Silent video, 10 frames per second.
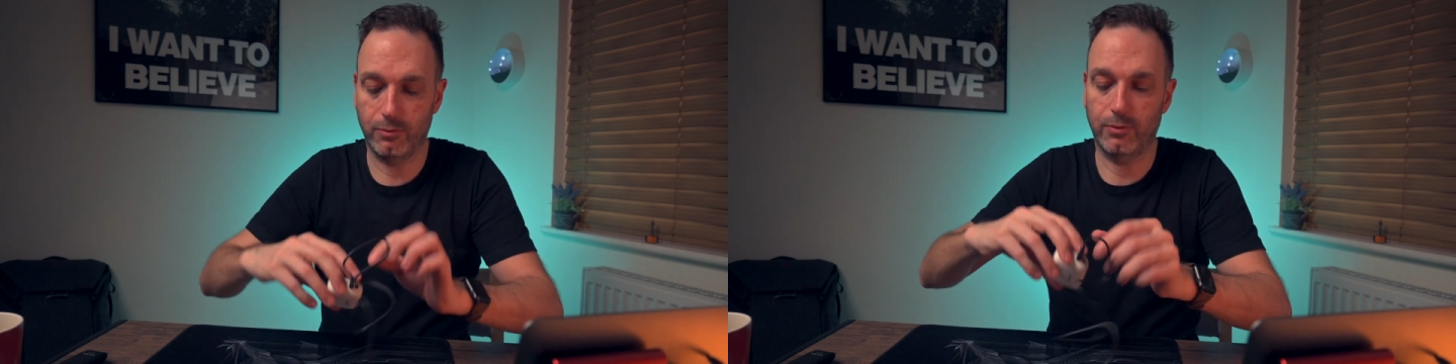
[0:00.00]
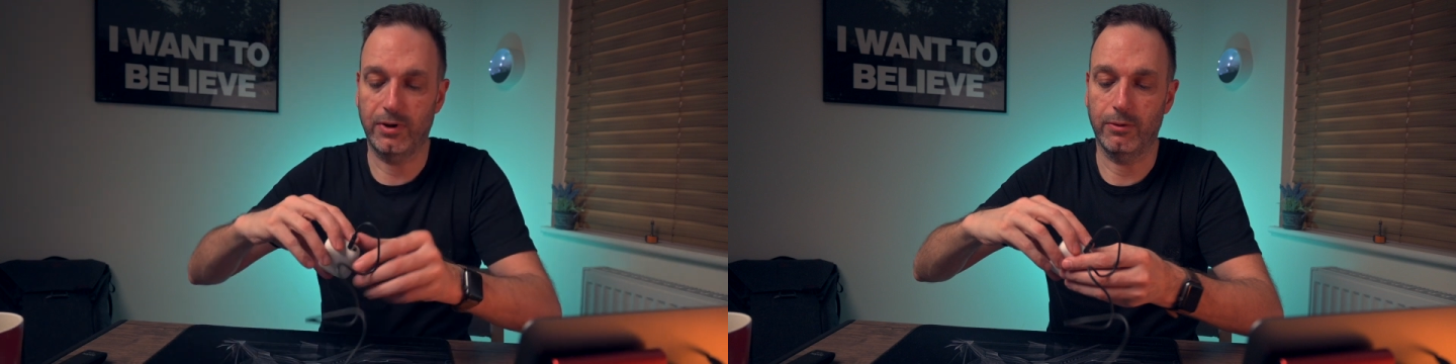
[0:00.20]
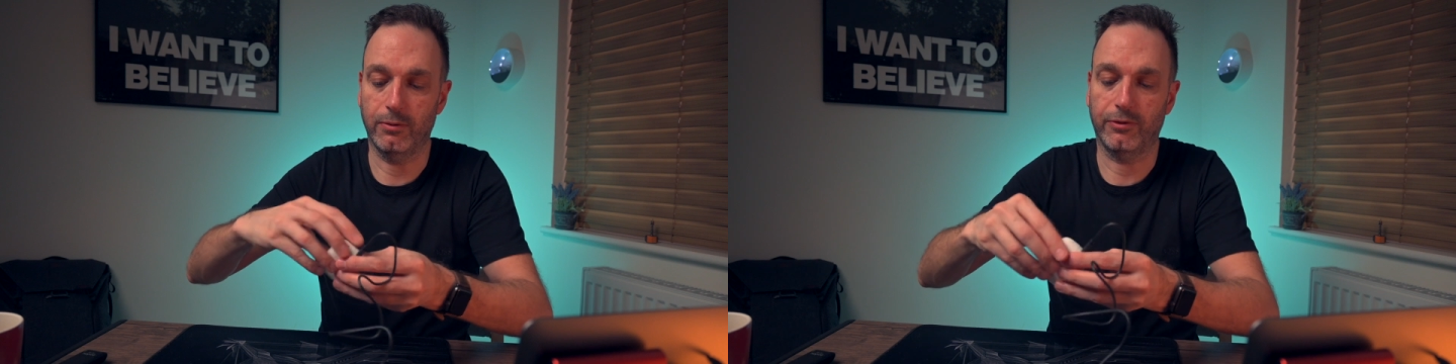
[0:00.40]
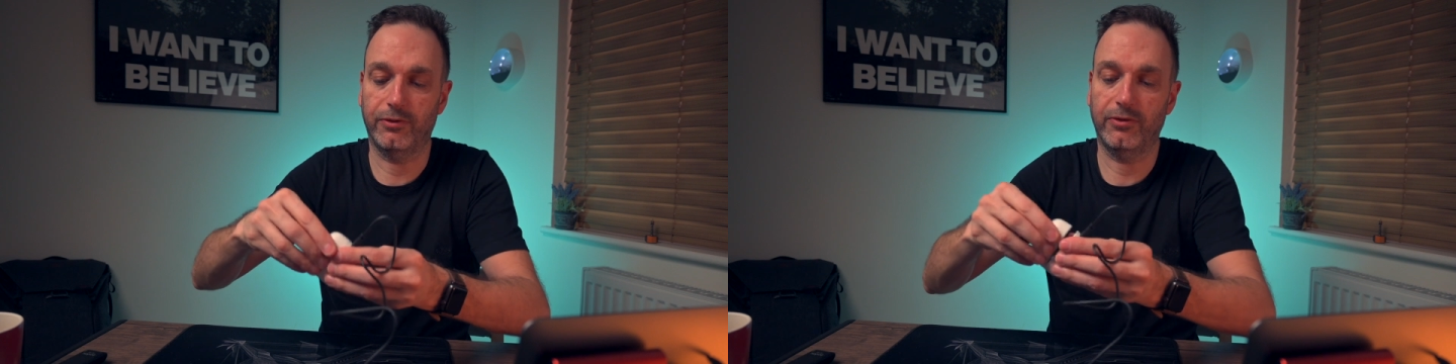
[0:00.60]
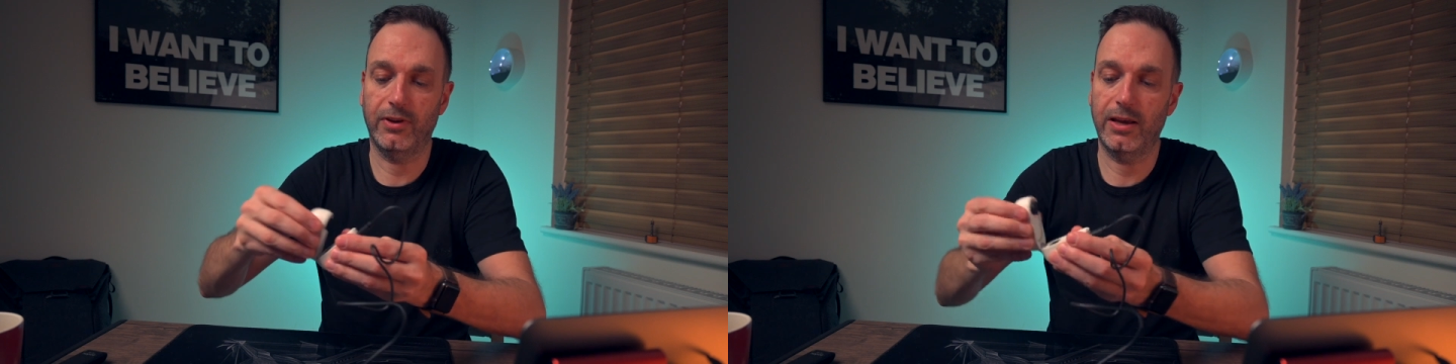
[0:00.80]
we'll
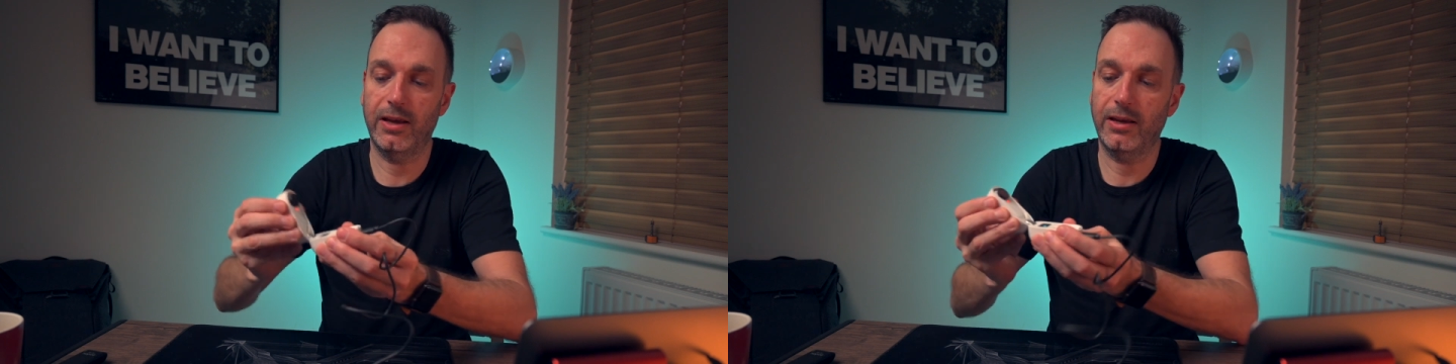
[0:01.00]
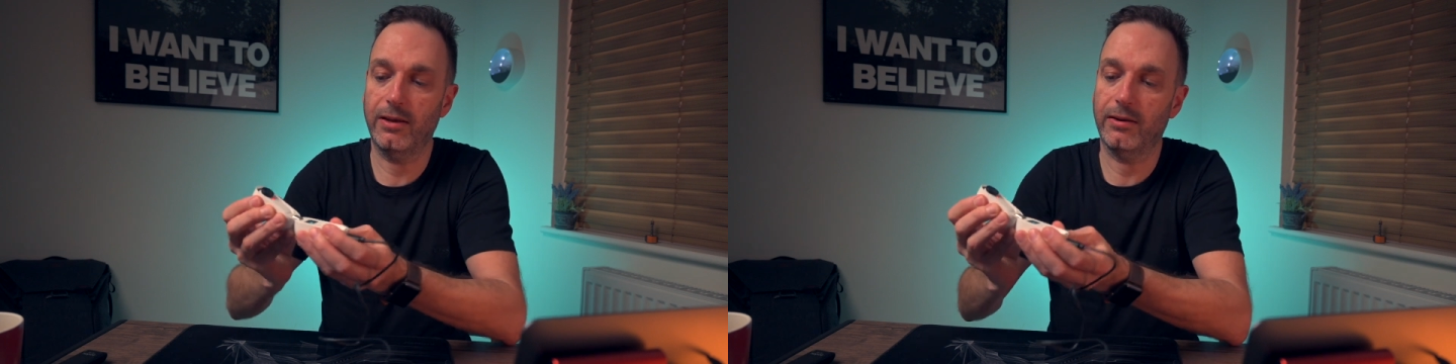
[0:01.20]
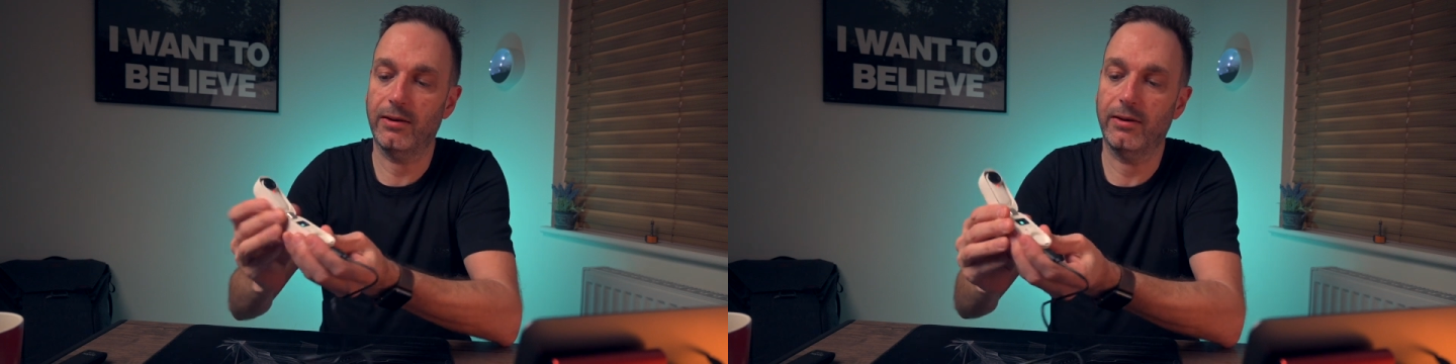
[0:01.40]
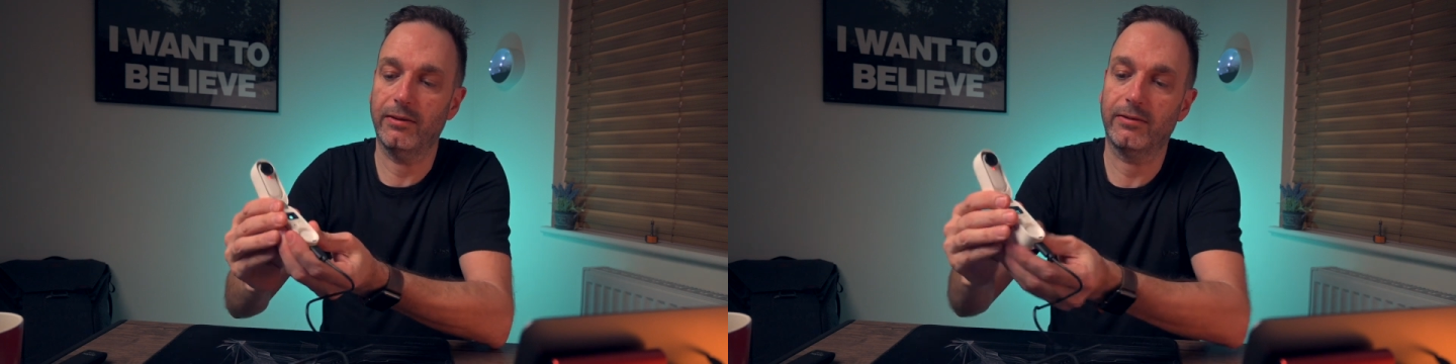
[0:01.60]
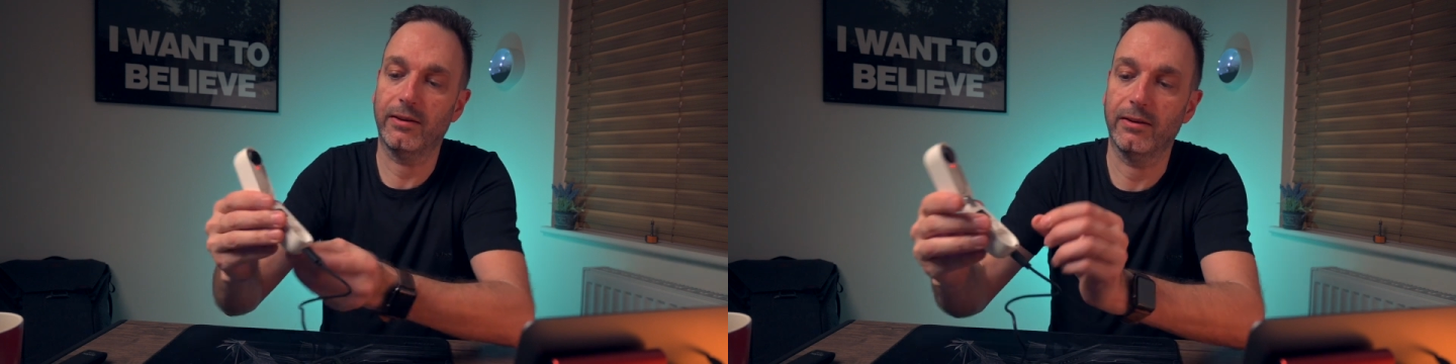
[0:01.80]
see that
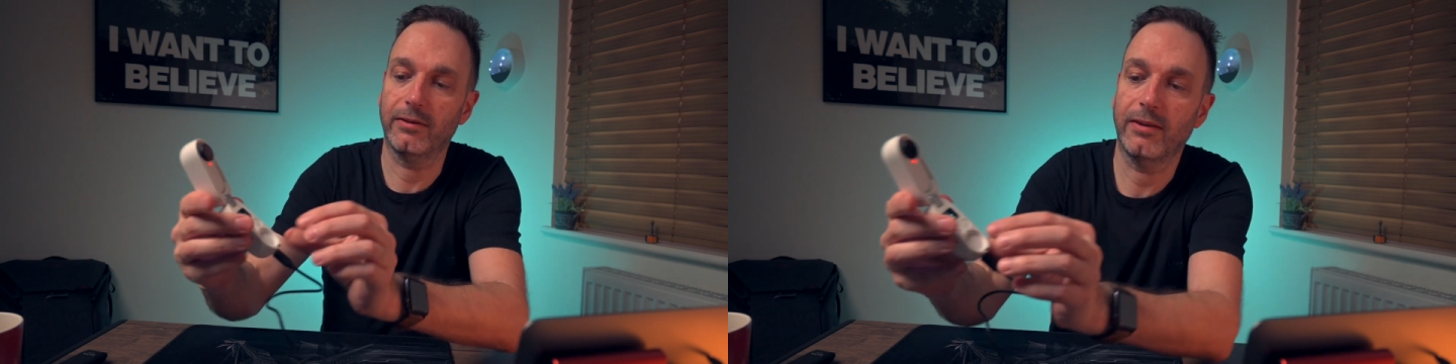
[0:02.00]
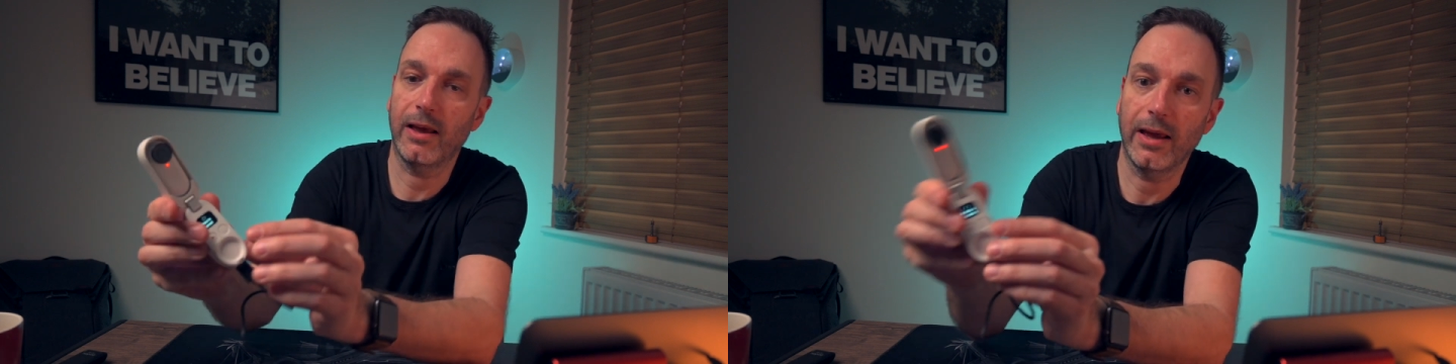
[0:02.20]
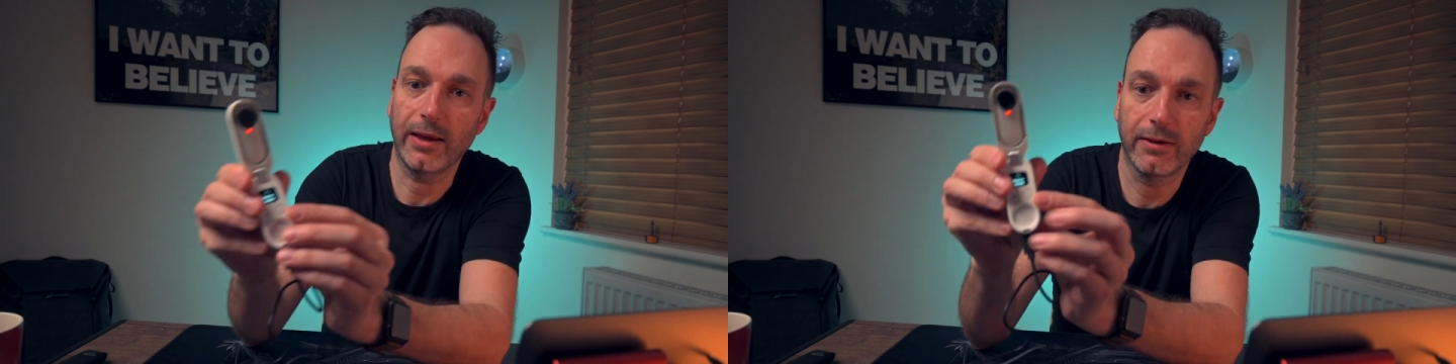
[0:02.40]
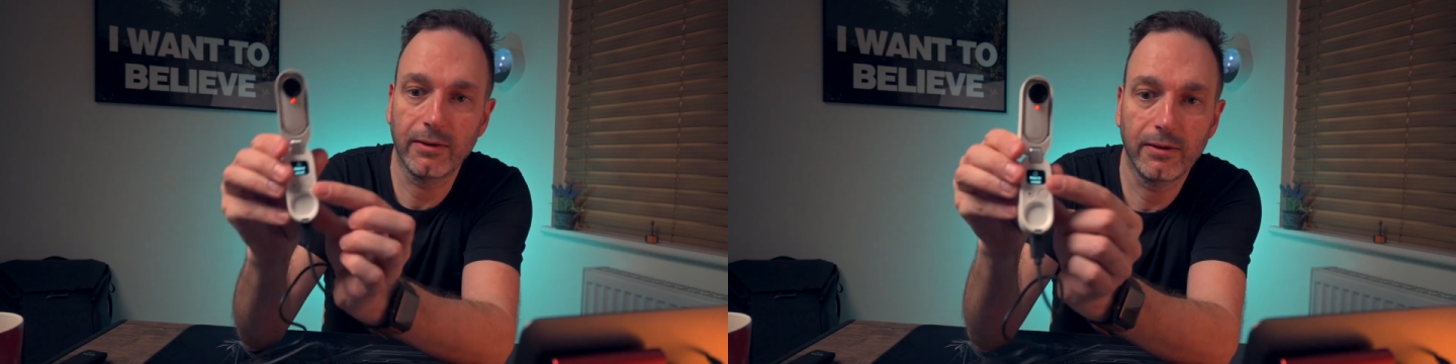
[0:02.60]
it's going to say,